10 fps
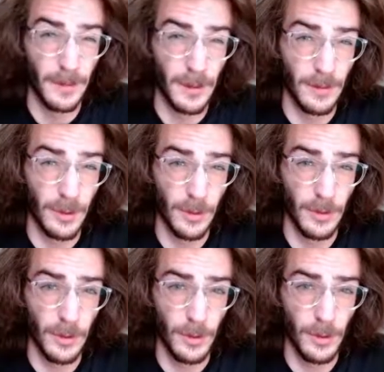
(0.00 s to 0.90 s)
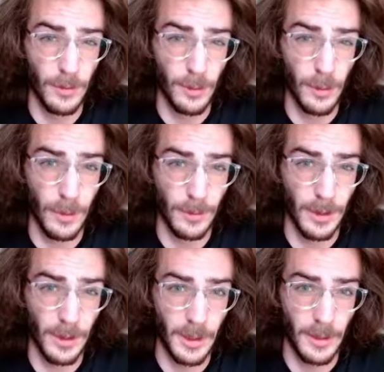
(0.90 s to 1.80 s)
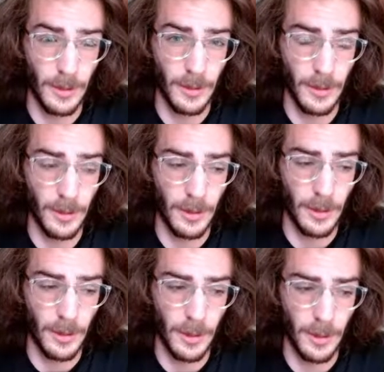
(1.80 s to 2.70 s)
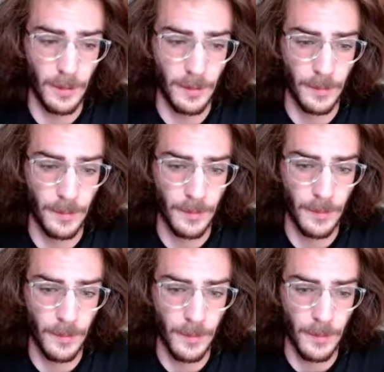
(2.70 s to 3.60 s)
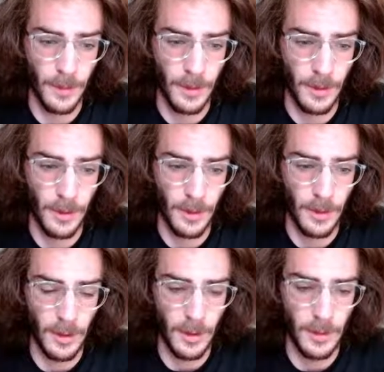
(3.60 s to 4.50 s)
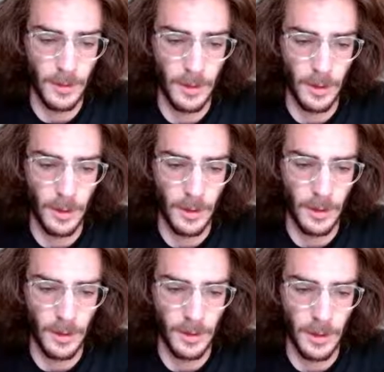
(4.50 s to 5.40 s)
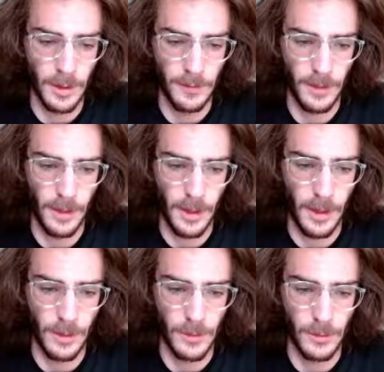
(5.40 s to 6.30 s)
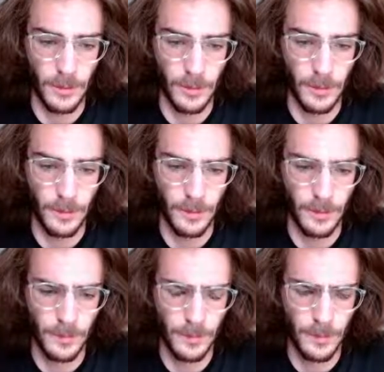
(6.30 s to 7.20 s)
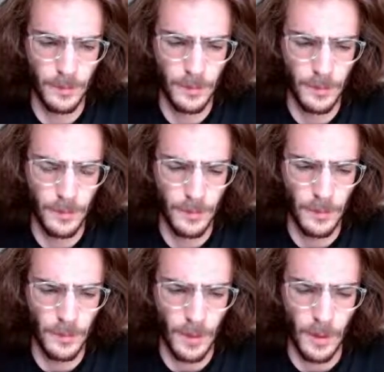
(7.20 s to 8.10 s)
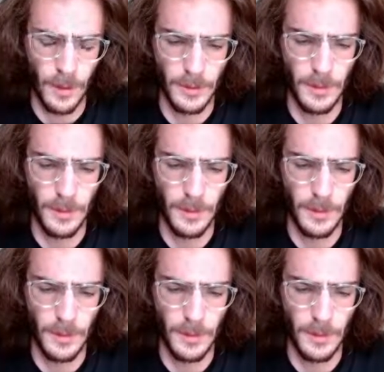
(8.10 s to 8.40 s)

Even though I'm feeling overwhelmed right now. I think I was like trying to figure out how to do. I don't know.